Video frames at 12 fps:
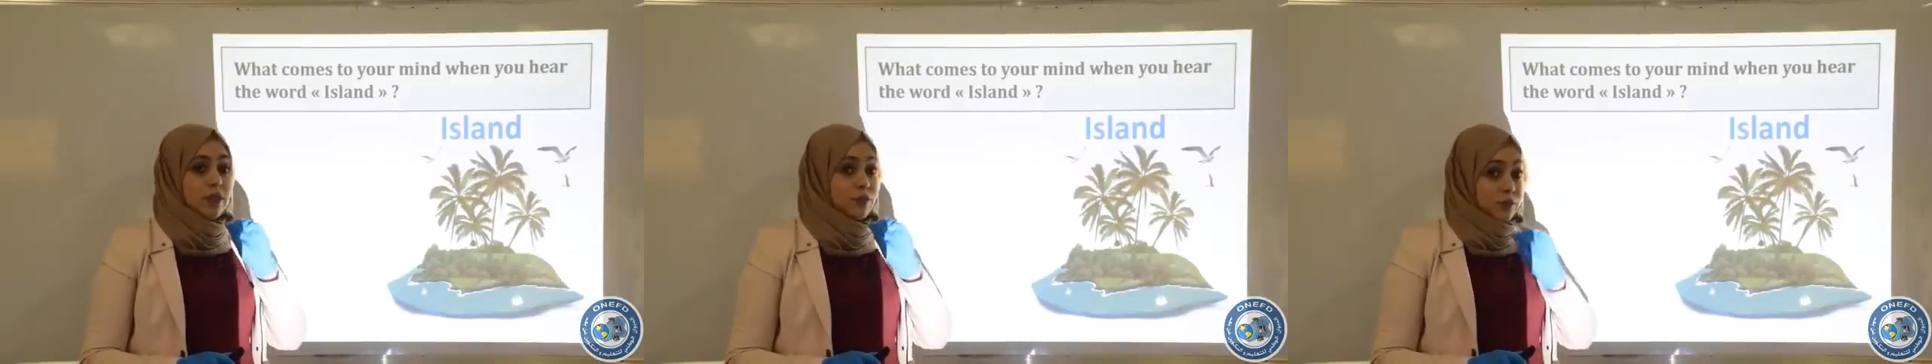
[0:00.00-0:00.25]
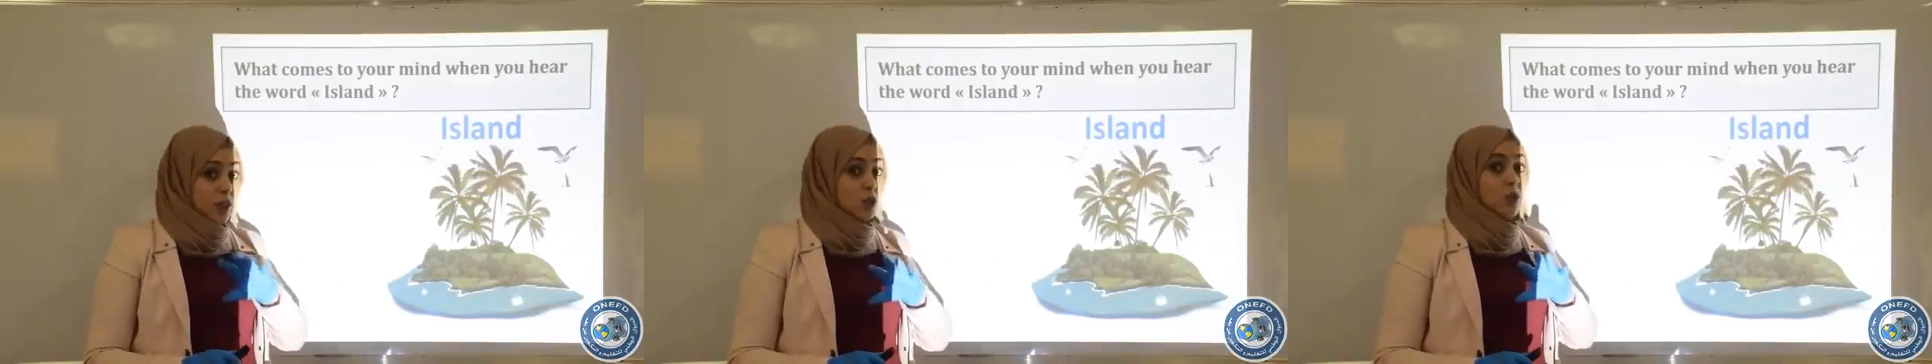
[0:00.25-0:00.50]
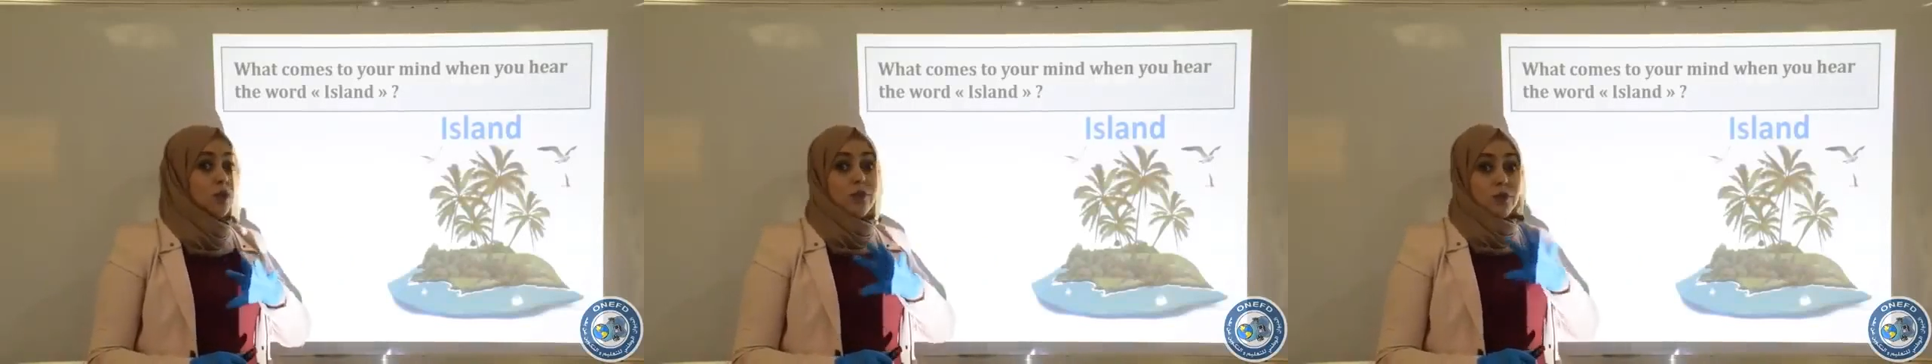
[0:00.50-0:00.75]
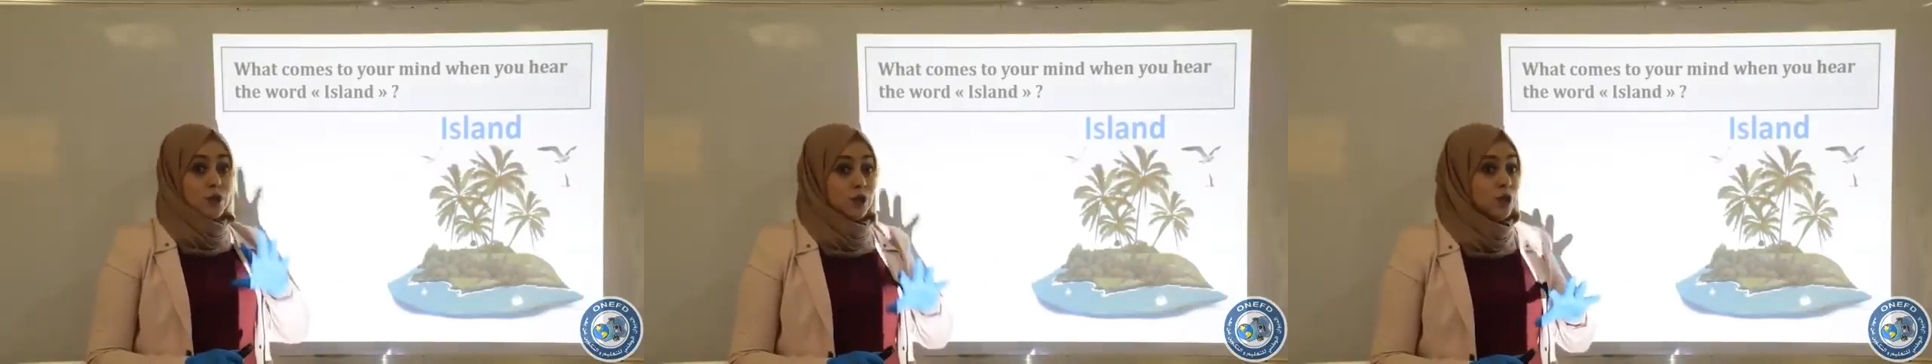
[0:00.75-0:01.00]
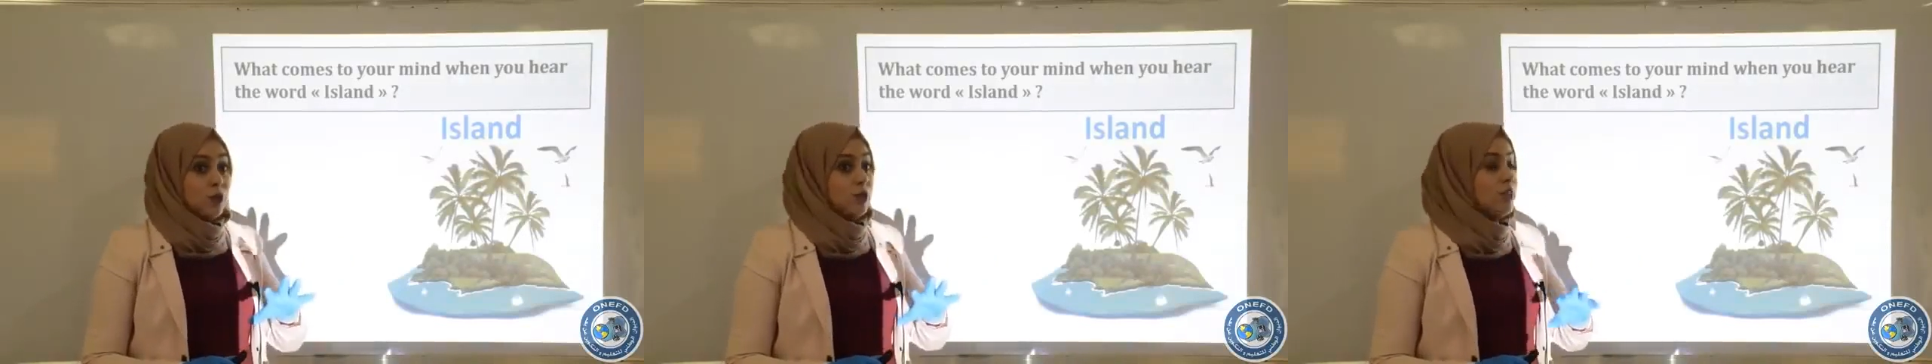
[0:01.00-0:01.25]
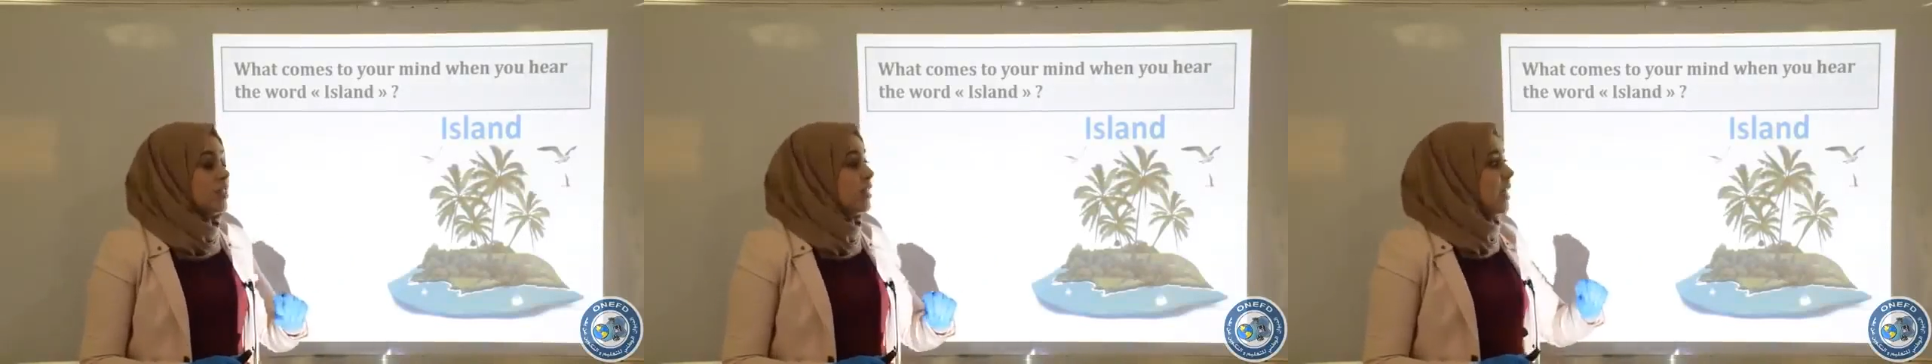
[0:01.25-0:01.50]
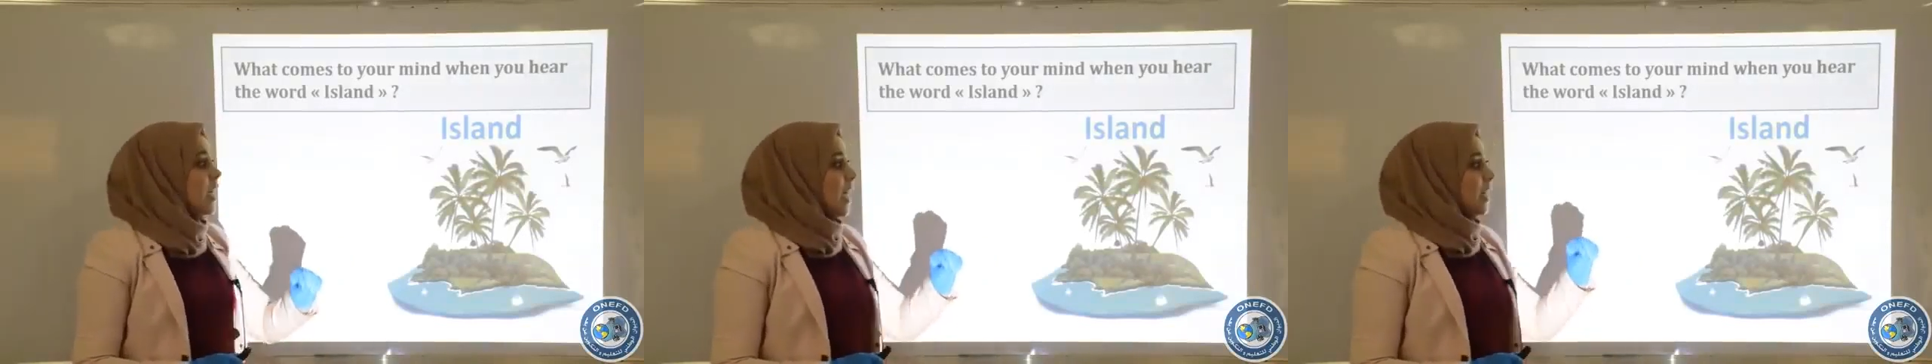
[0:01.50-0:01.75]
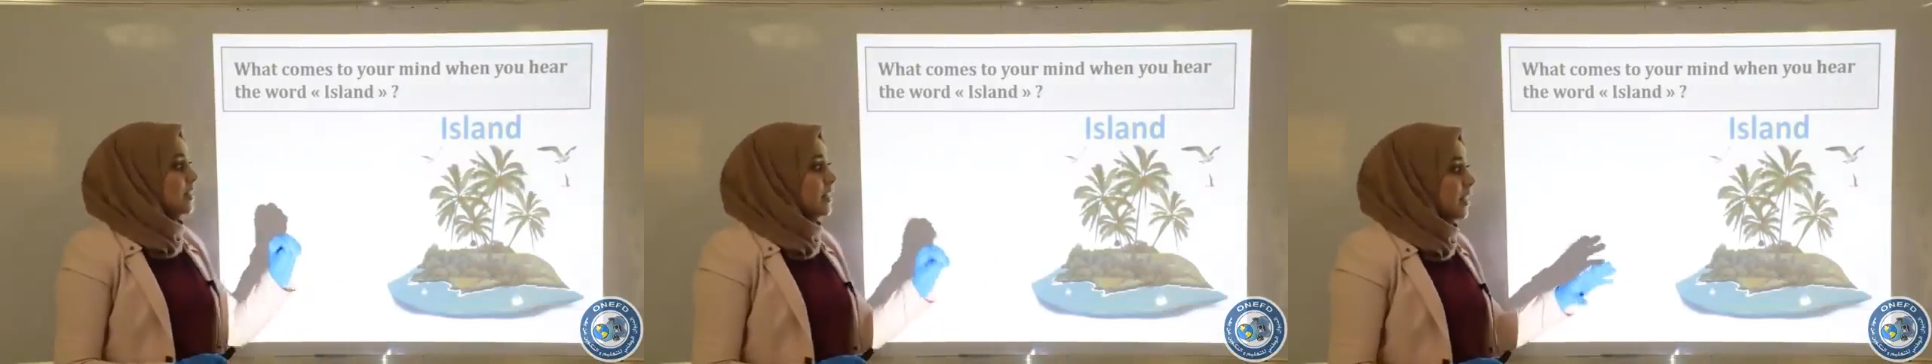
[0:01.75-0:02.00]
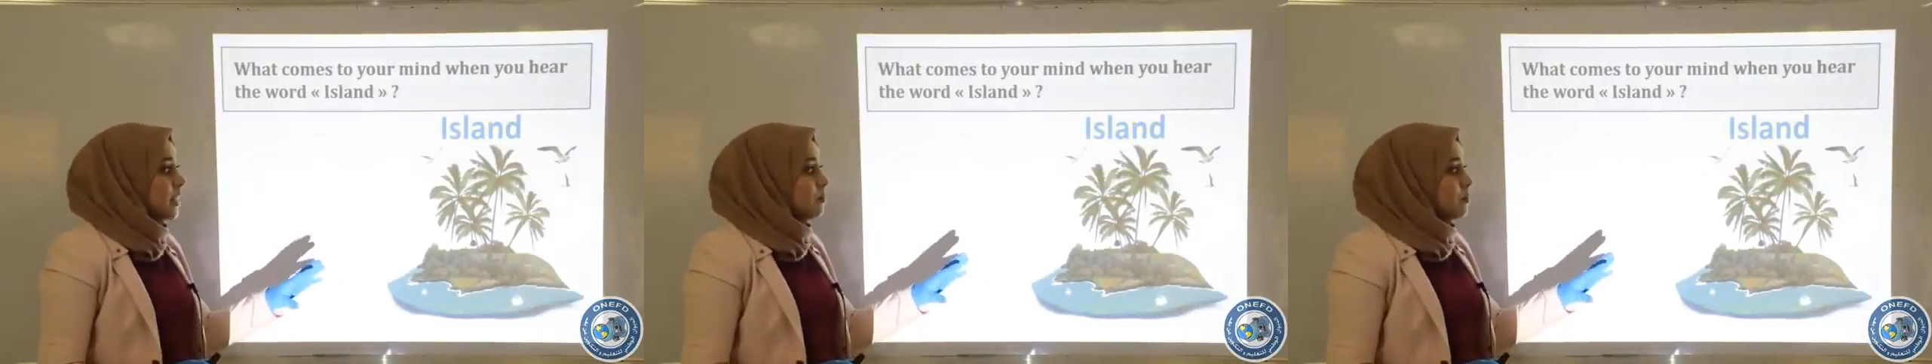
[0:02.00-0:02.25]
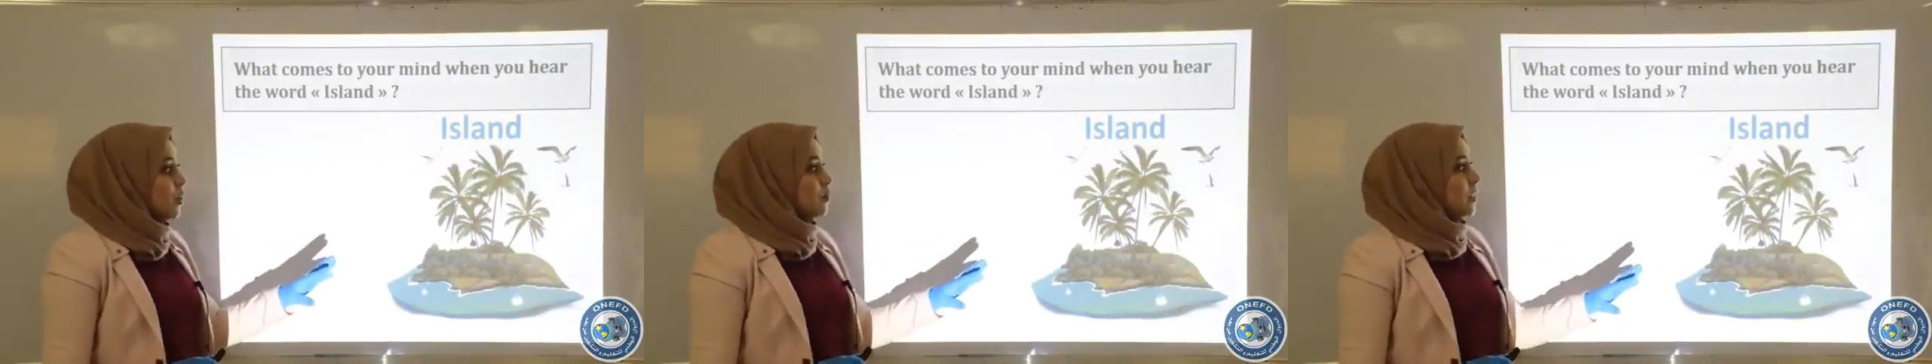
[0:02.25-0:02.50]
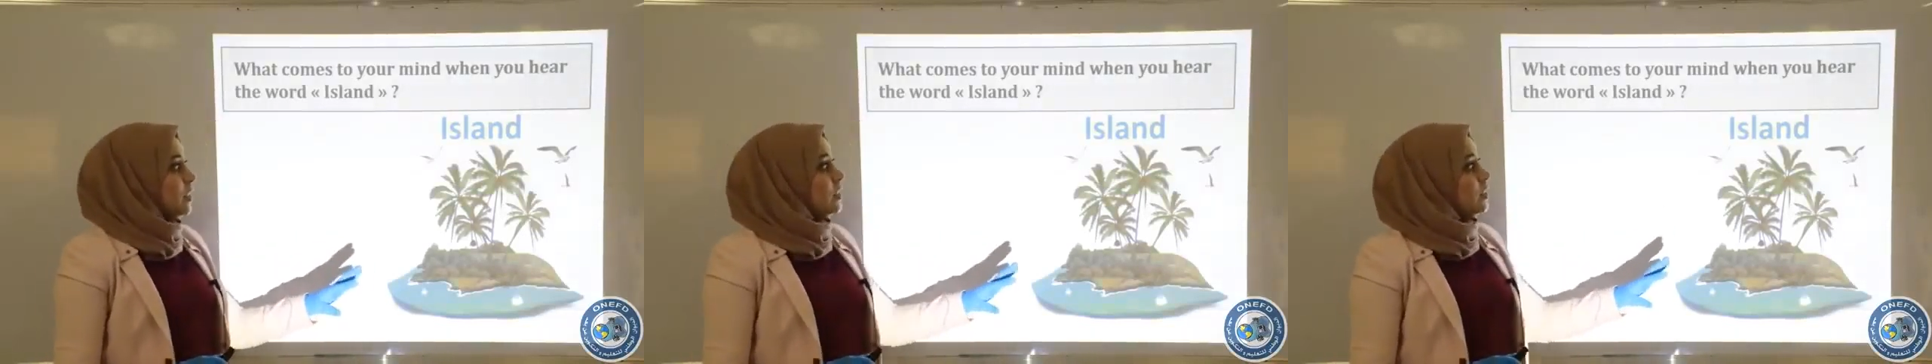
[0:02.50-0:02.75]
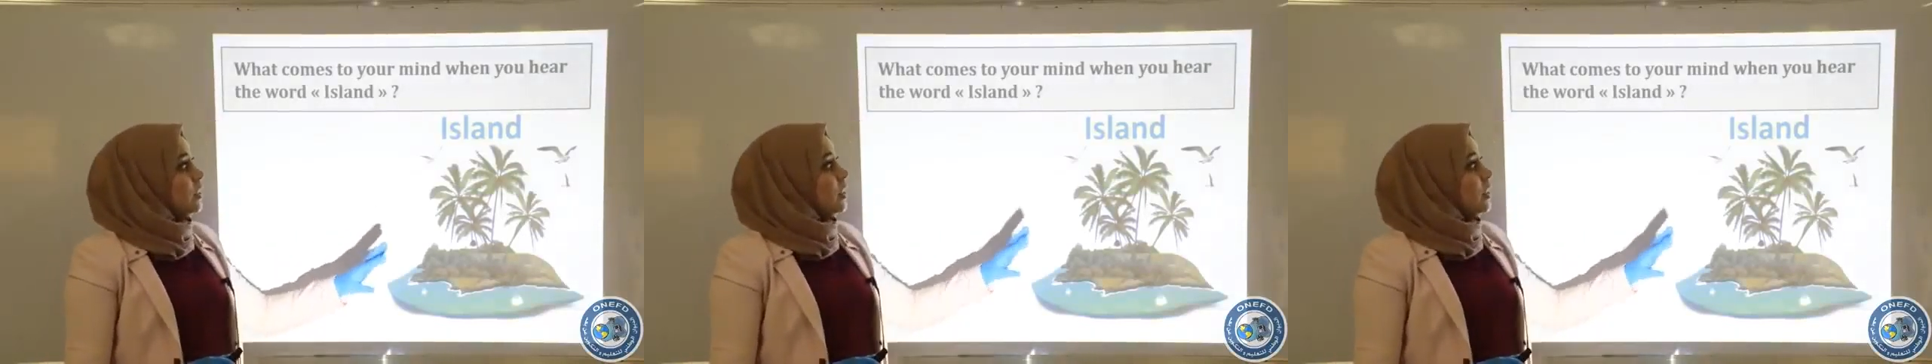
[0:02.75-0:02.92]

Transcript: the video if you could, and take a moment